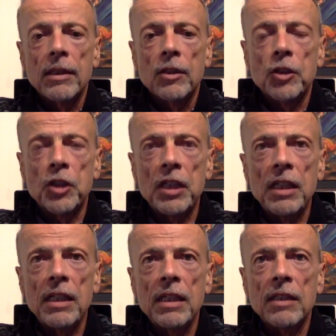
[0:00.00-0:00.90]

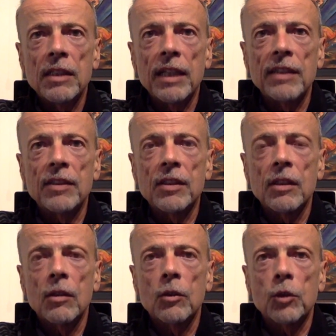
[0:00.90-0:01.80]
She says,
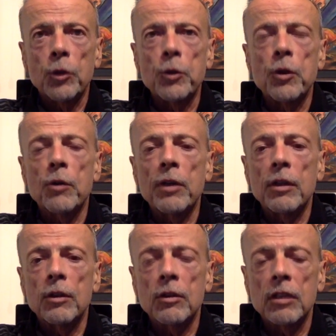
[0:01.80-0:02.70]
so you agree
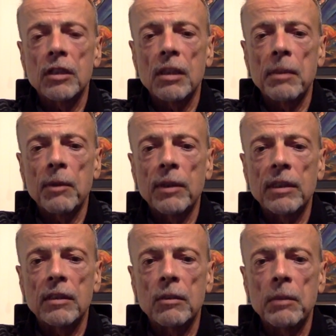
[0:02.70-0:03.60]
that there's systemic
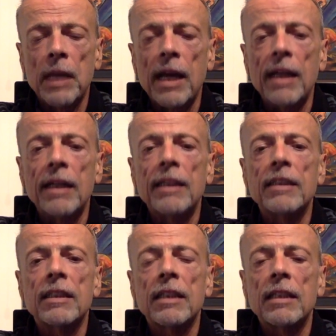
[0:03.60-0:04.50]
racism? And
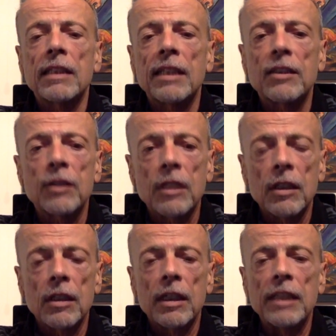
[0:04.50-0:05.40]
his says
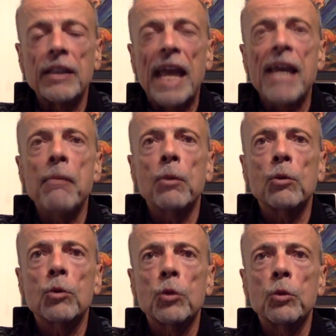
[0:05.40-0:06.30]
he's
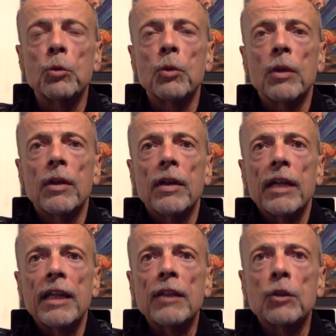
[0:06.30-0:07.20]
able to
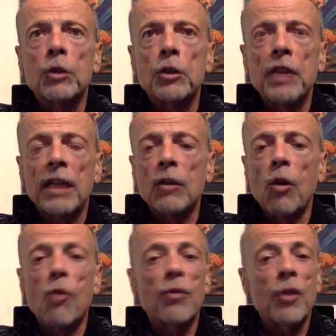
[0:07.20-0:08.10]
interject
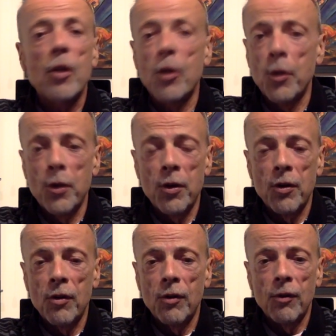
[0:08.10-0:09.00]
over her
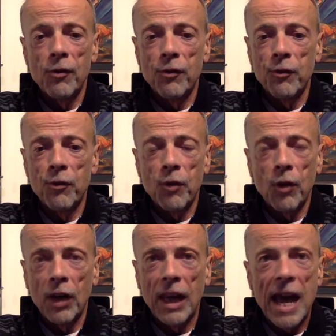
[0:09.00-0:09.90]

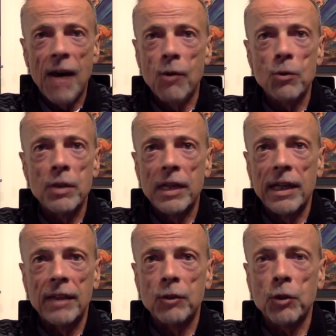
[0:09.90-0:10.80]
loud
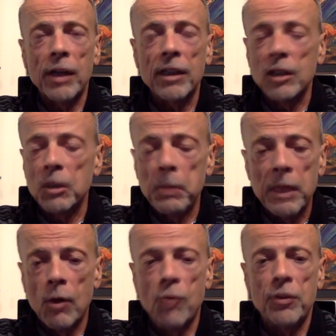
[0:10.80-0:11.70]
and trying to
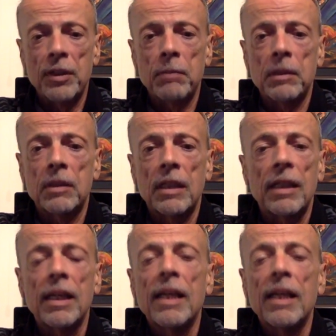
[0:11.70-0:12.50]
speak over him to say